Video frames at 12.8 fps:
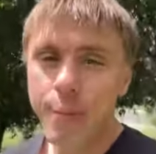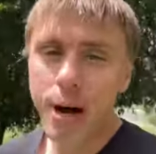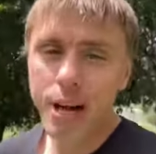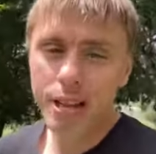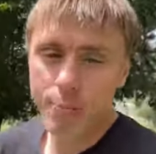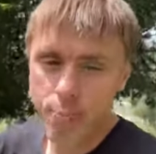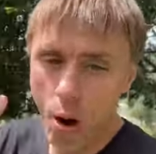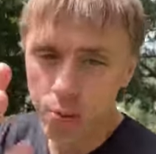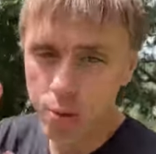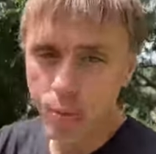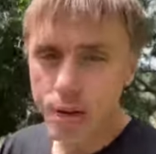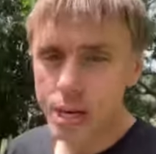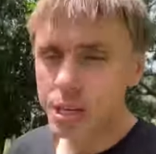But the
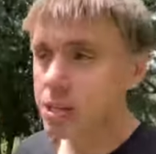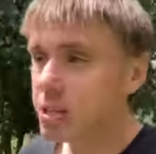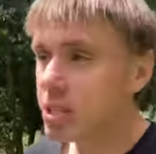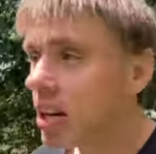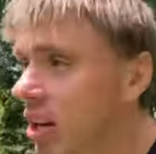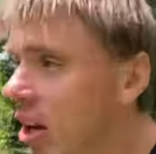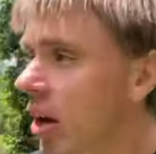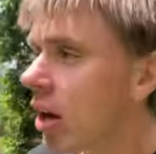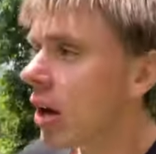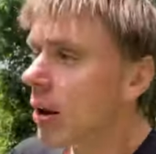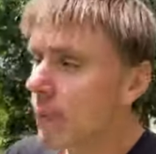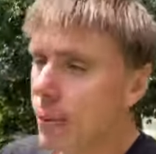problem is,